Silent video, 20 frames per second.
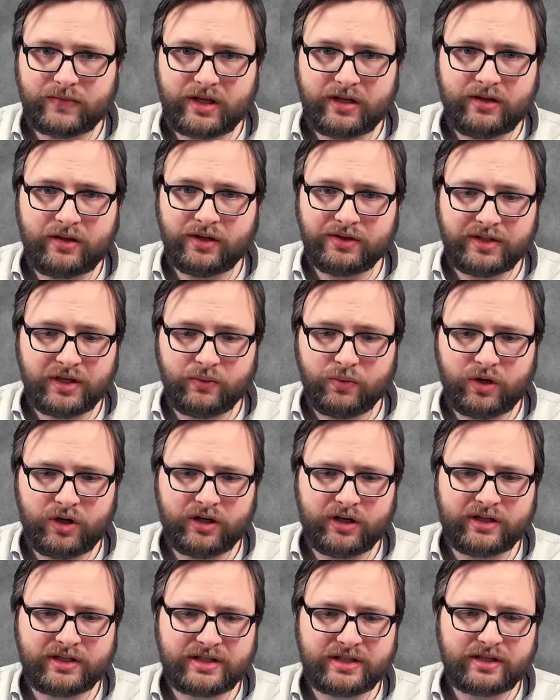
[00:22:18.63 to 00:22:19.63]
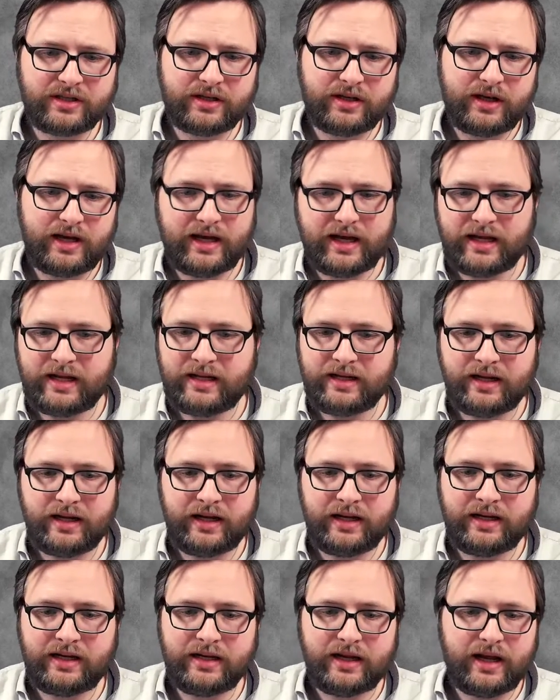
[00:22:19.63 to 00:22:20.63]
nothing worked. And
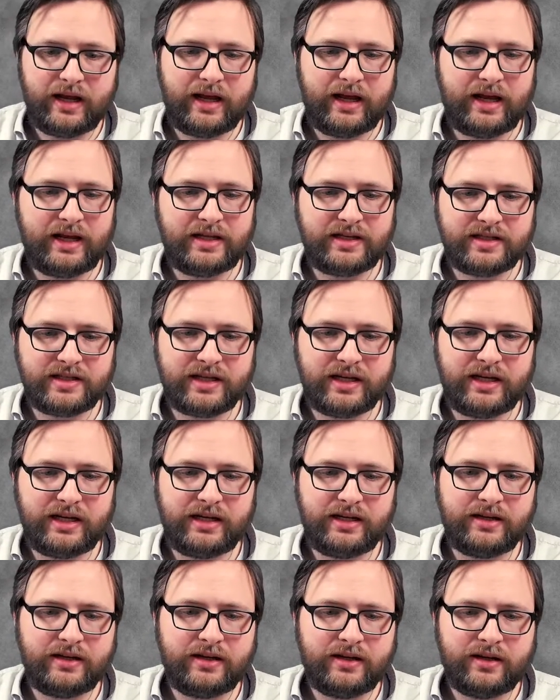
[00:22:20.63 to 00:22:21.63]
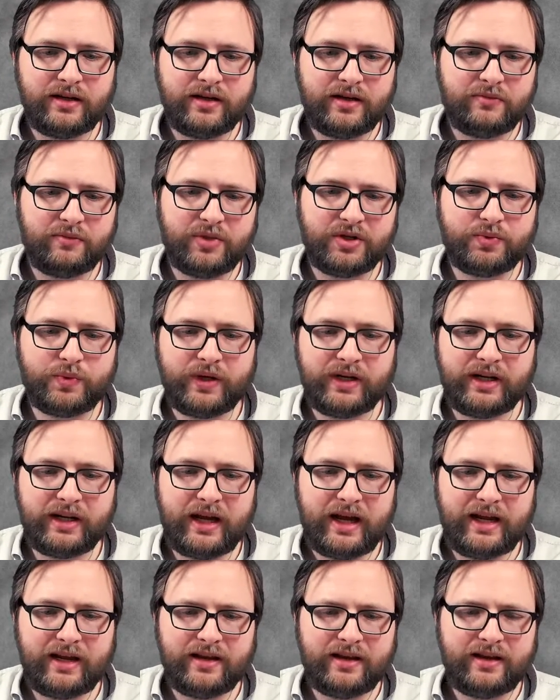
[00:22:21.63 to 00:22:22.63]
in 18 between
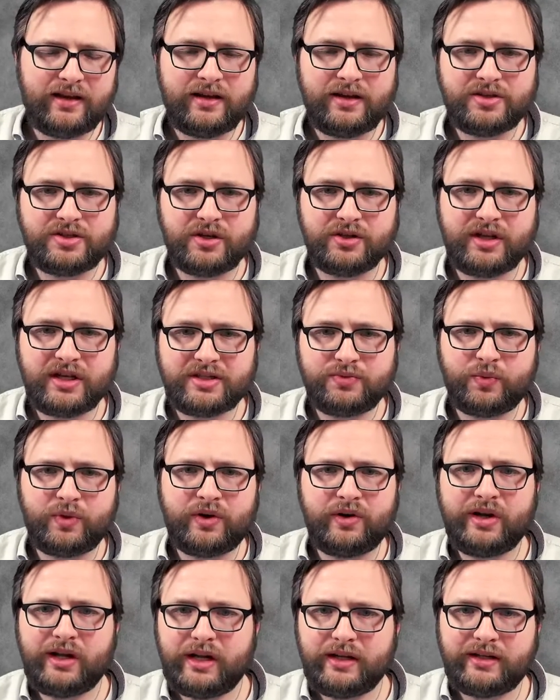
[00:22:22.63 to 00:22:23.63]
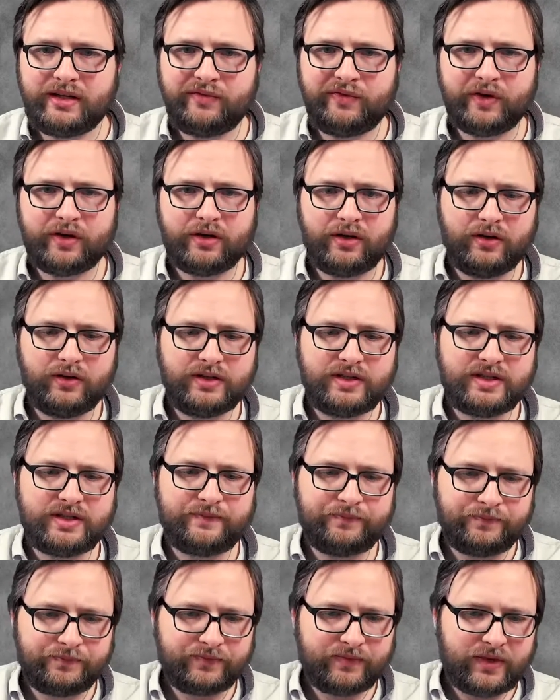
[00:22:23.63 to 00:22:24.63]
8, so this was really difficult.
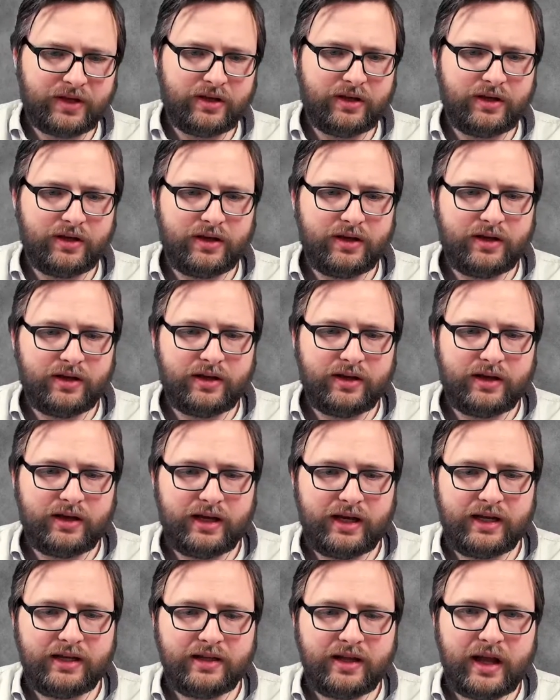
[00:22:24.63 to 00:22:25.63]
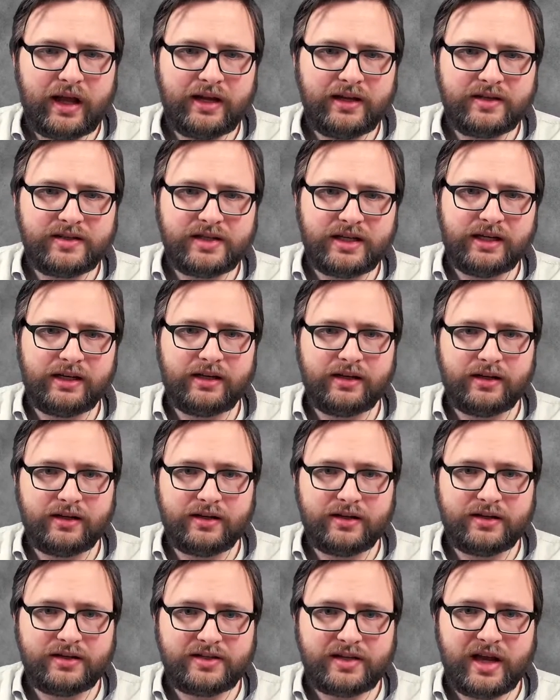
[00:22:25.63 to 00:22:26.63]
In
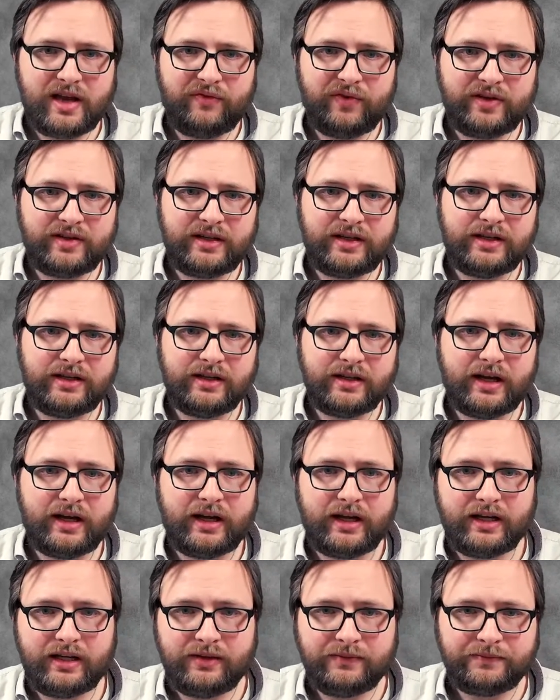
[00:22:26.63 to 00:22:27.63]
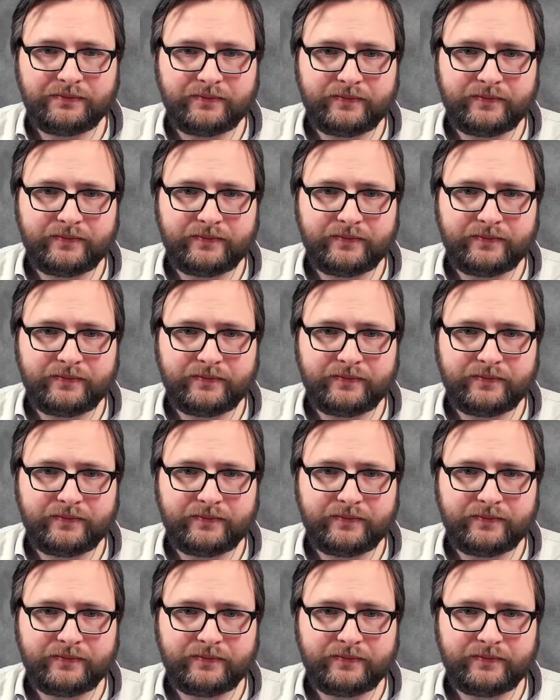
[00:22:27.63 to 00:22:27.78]
1979